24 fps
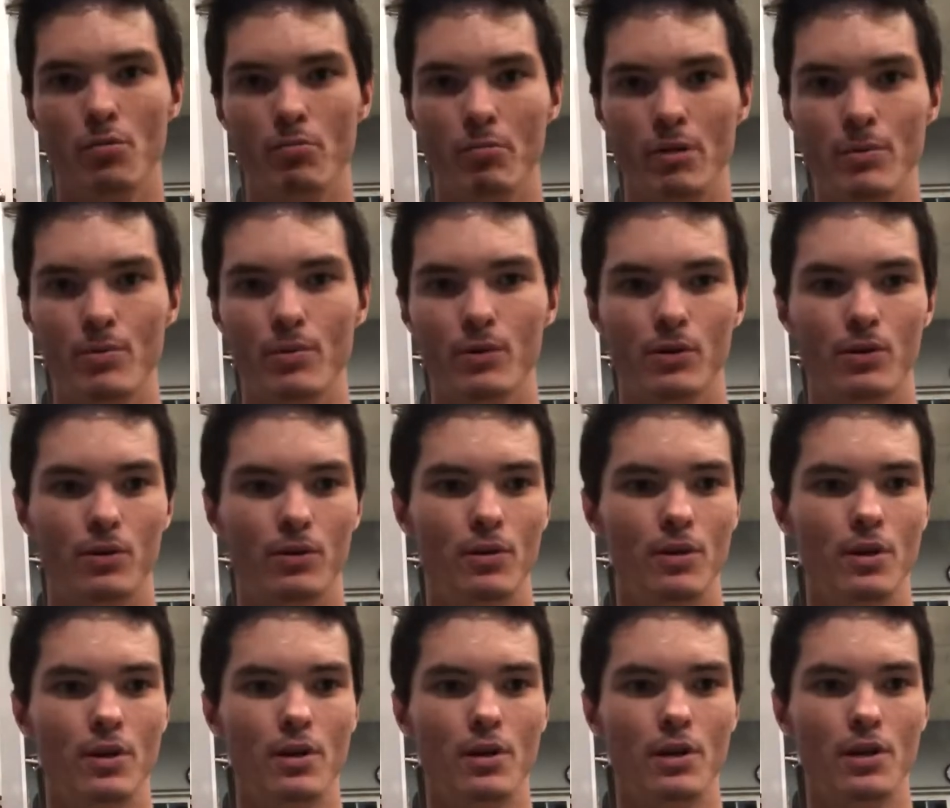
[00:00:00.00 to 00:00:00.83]
People,
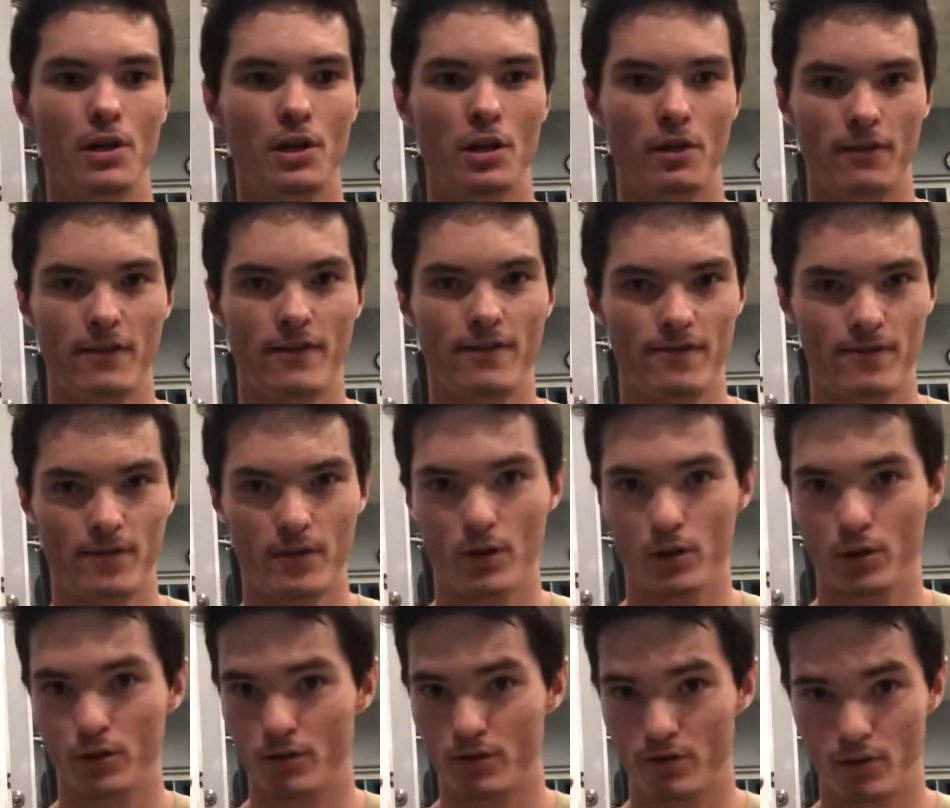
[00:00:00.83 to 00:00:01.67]
you know,
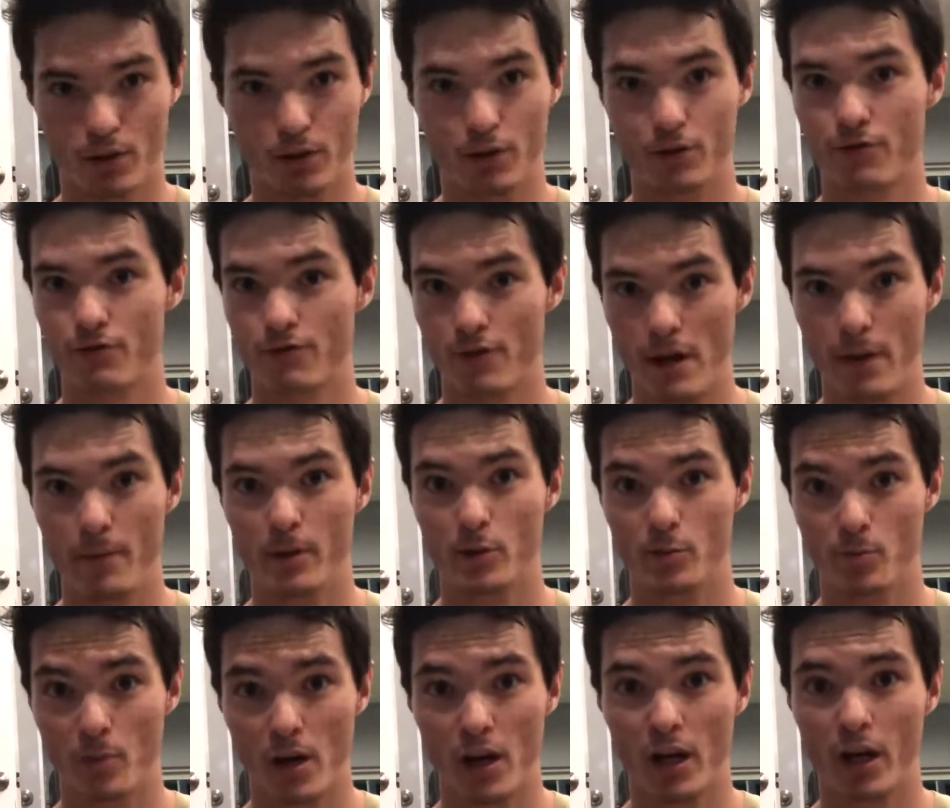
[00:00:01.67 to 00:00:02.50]
those famous
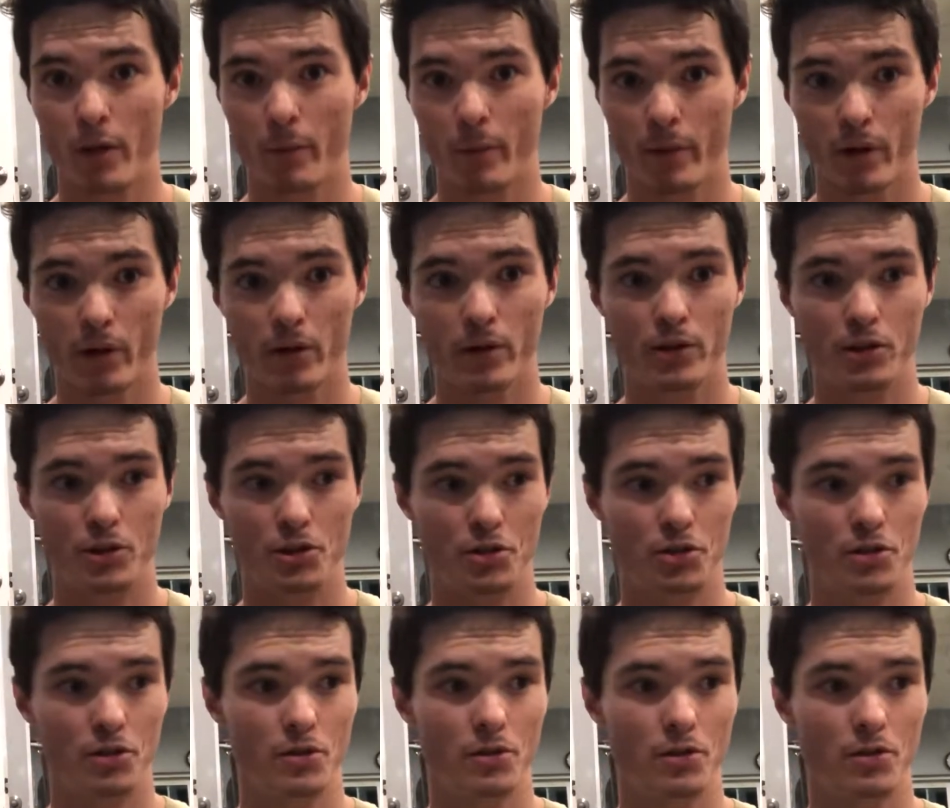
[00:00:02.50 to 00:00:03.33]
bodybuilders,
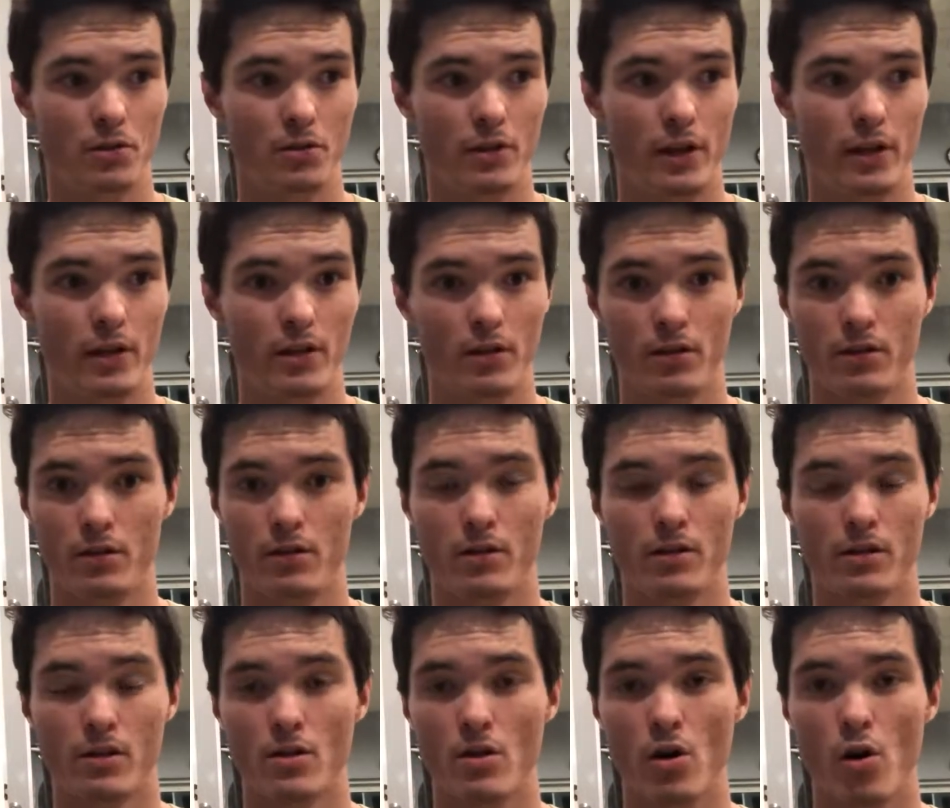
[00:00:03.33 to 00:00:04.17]
you know, they
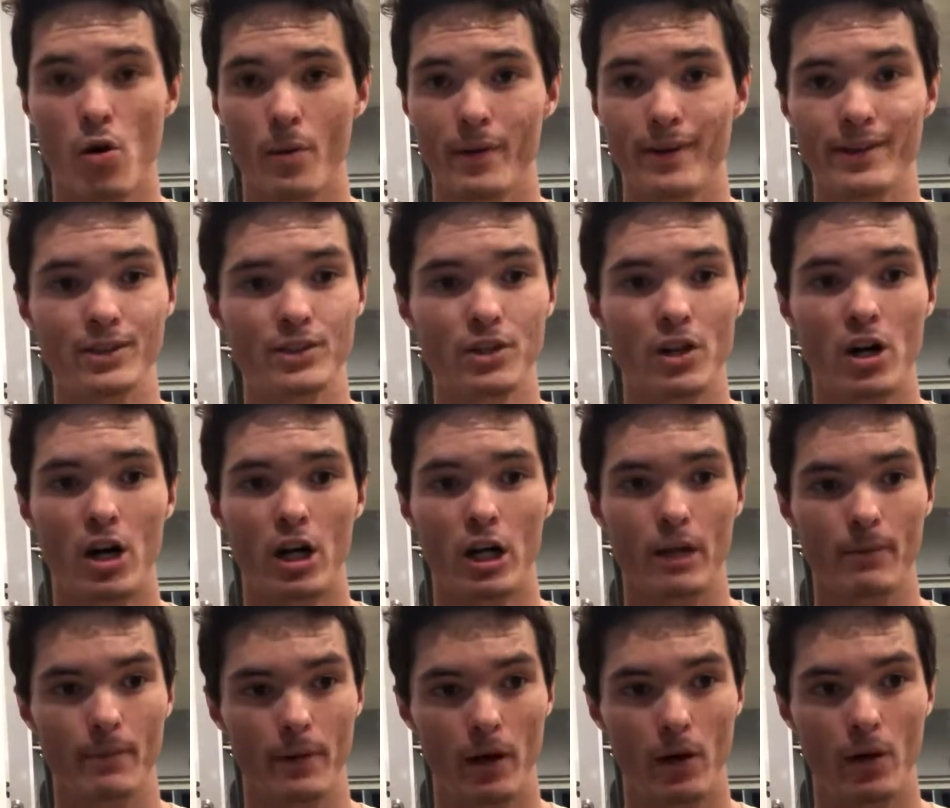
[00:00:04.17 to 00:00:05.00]
always
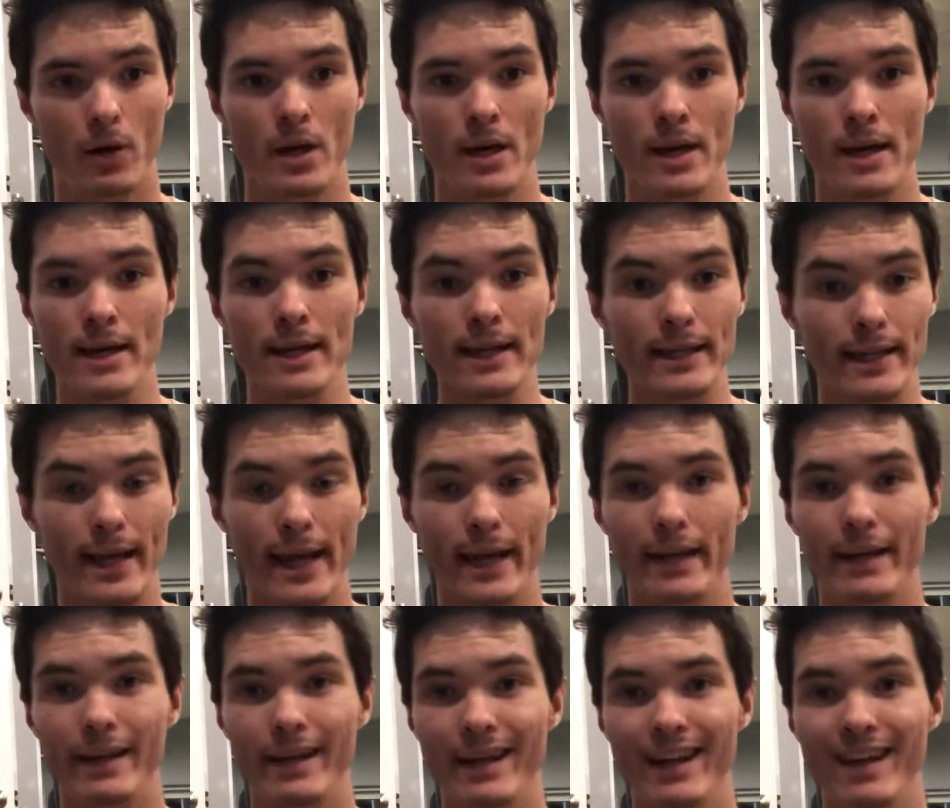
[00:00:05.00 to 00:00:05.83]
talk about
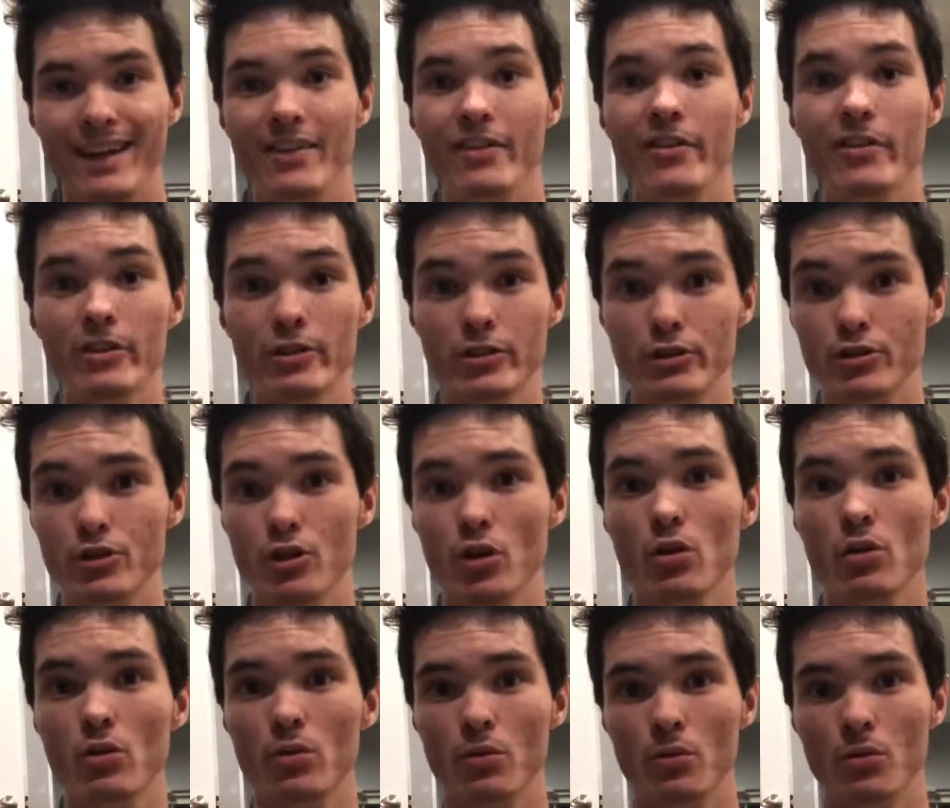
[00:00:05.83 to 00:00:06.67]
getting in the
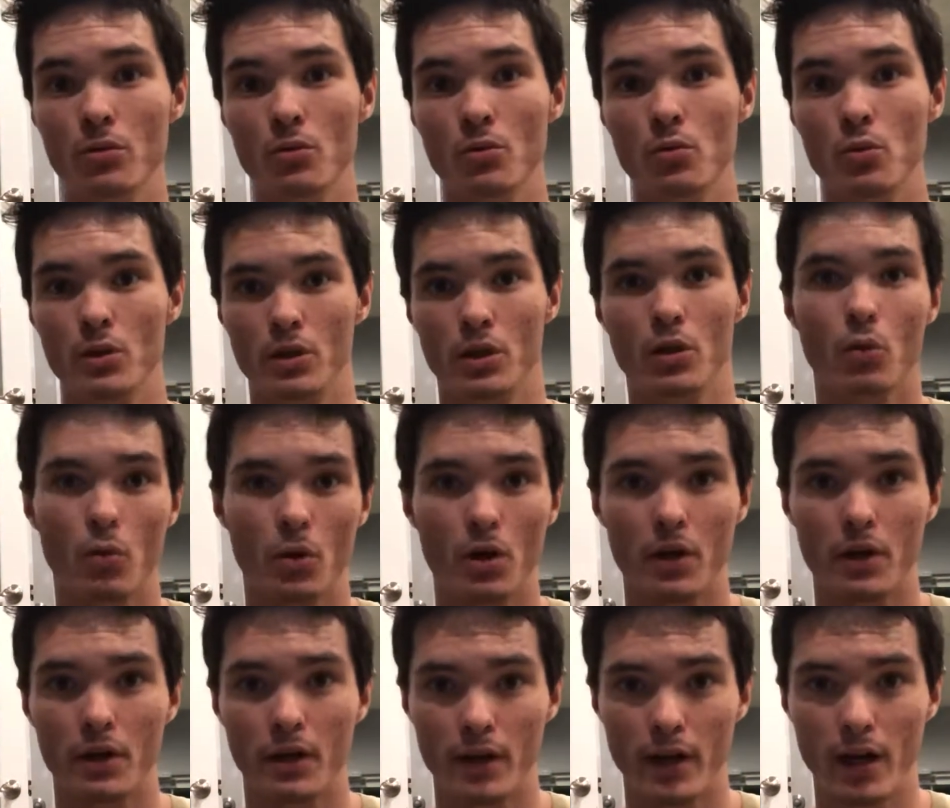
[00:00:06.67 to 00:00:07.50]
zone when they're
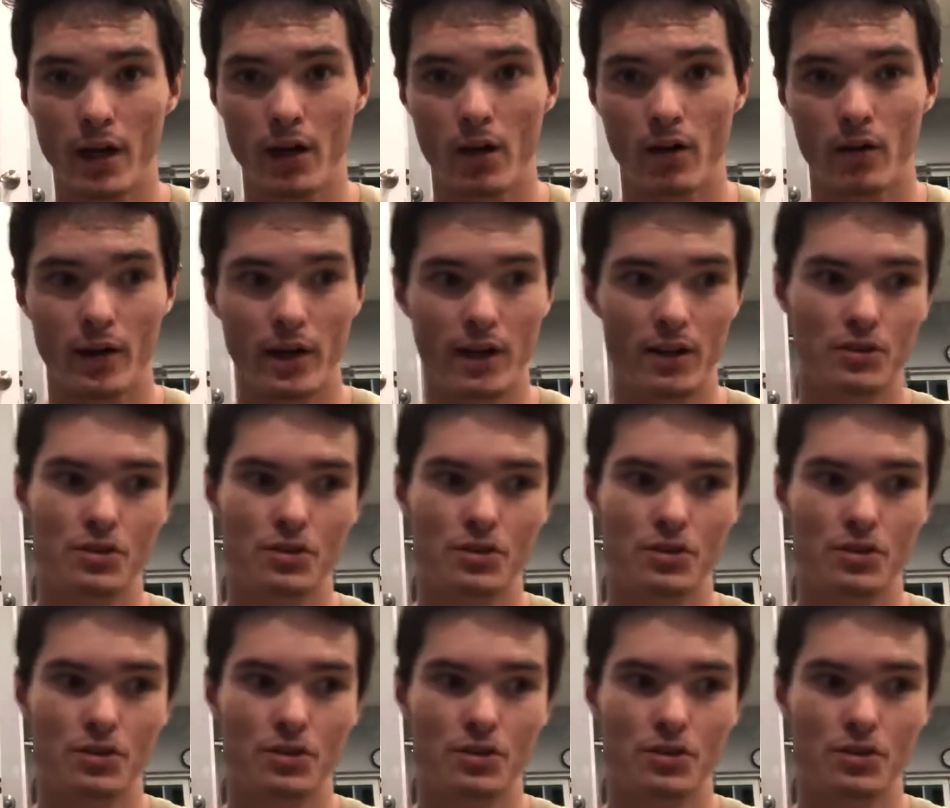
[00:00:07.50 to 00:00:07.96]
working out, right?